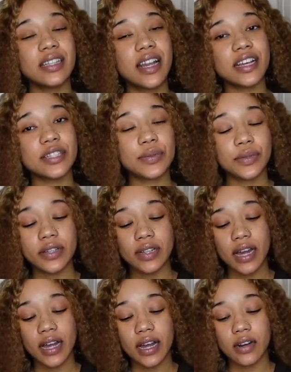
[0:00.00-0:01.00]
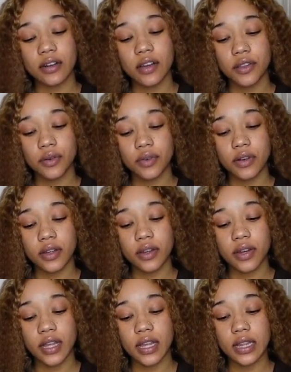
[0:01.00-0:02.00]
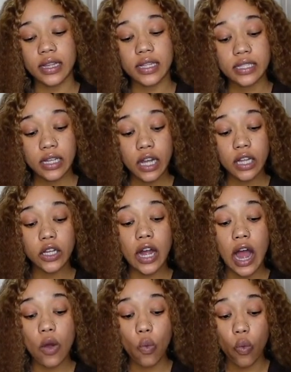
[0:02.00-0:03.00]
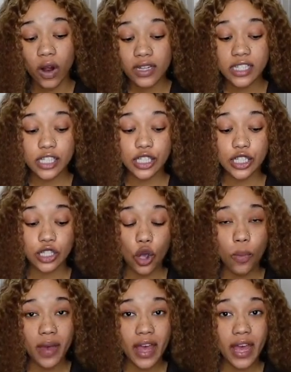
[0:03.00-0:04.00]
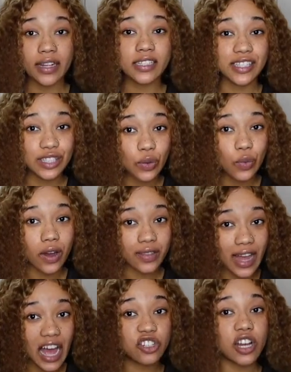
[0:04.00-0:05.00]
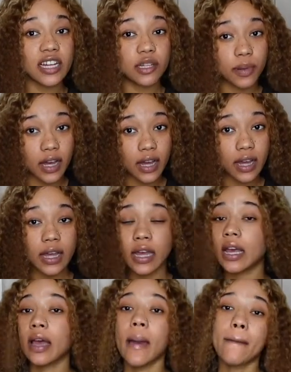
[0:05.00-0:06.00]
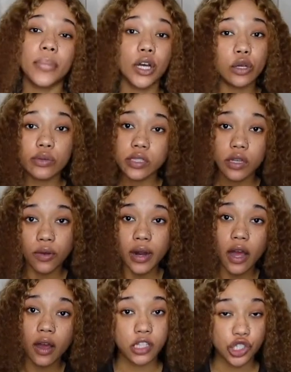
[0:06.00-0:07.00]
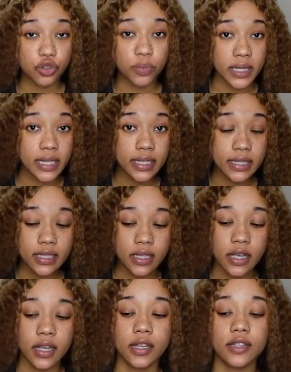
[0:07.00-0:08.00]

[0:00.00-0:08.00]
next one, I got another one in this color. I want it so bad. This is the one that I tried to buy, but it was sold out in two minutes.